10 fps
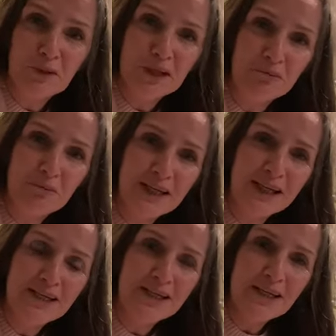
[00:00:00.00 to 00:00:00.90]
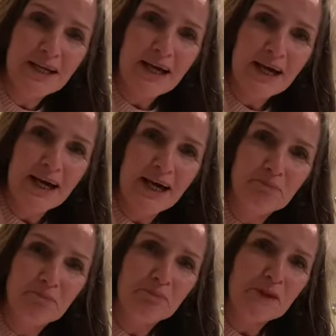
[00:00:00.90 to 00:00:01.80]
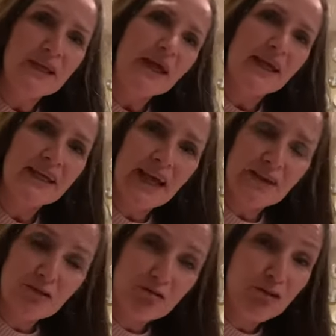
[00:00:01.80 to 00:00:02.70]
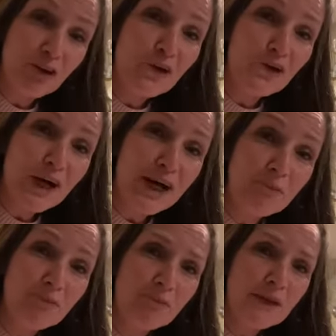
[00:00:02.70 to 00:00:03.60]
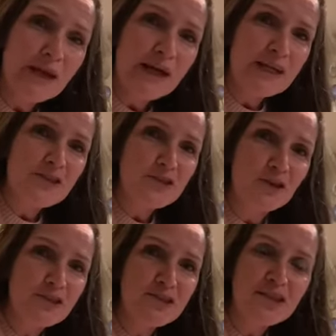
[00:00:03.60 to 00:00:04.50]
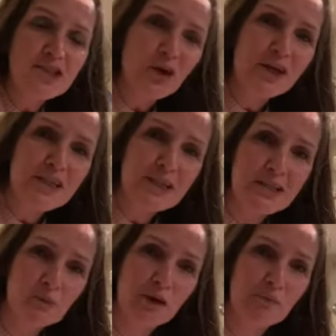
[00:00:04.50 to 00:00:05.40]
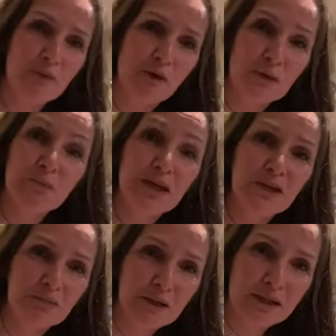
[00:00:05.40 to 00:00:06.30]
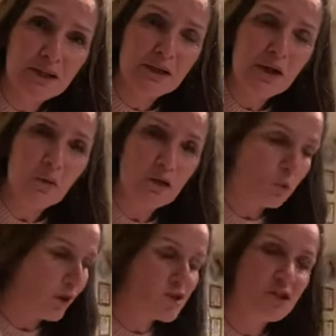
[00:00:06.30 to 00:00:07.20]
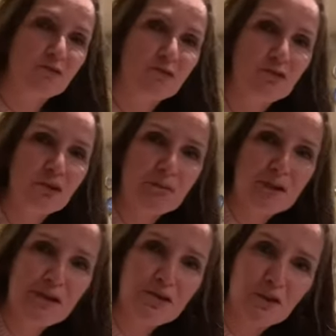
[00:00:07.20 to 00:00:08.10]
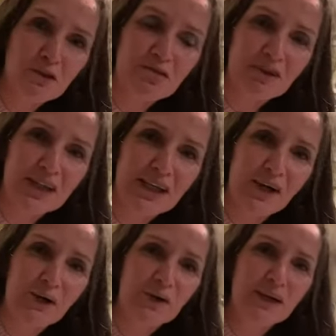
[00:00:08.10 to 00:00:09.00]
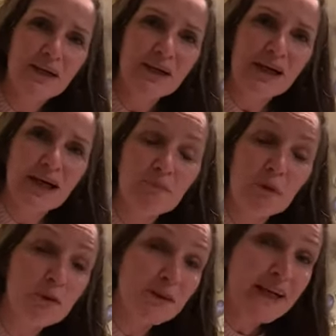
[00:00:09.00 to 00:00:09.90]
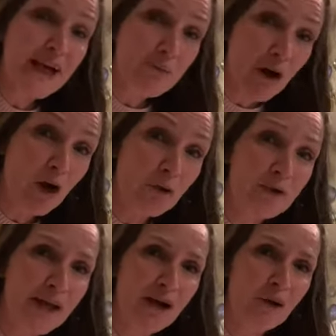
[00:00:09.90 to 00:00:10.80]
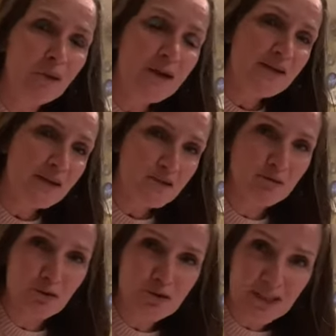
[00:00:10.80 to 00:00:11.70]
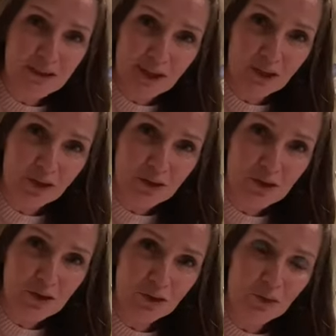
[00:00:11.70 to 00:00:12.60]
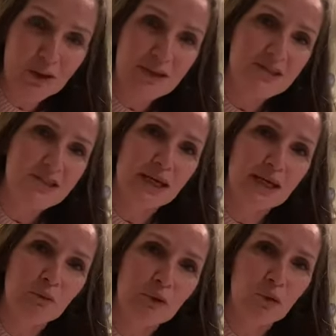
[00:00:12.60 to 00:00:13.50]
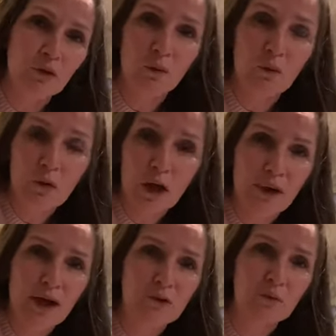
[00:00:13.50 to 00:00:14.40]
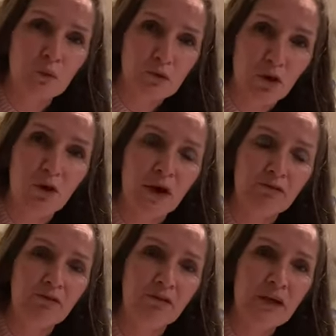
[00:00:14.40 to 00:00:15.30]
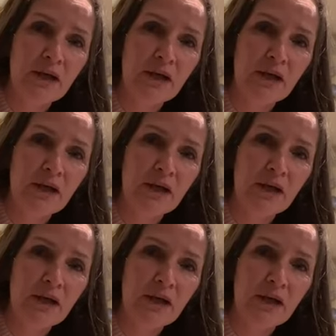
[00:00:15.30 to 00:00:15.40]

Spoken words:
be in bed and gather food, it's not as exciting as what it might appear to be when you're watching it for 3 minutes on a video. But when they come home now, that's the first thing they like to do, is we all go out and we'll dive